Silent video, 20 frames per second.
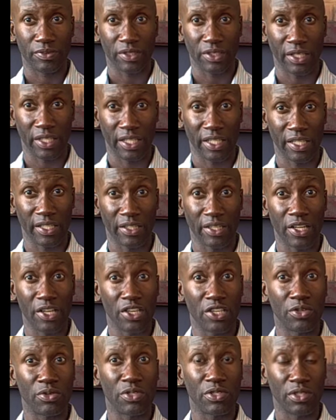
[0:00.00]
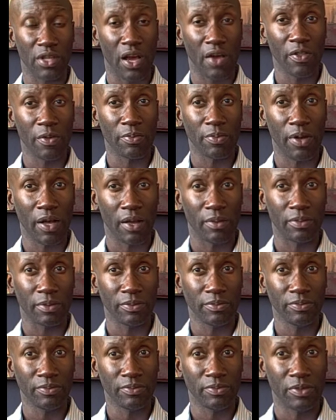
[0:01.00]
So again, you solve the problem
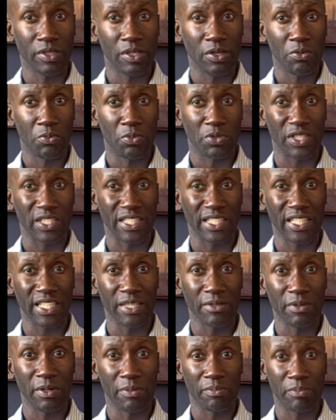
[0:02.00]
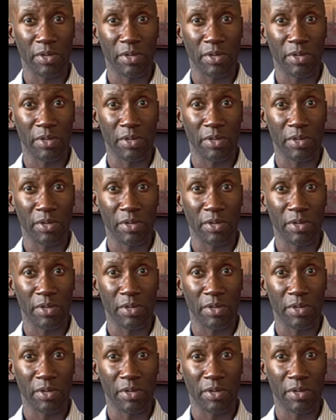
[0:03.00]
with the team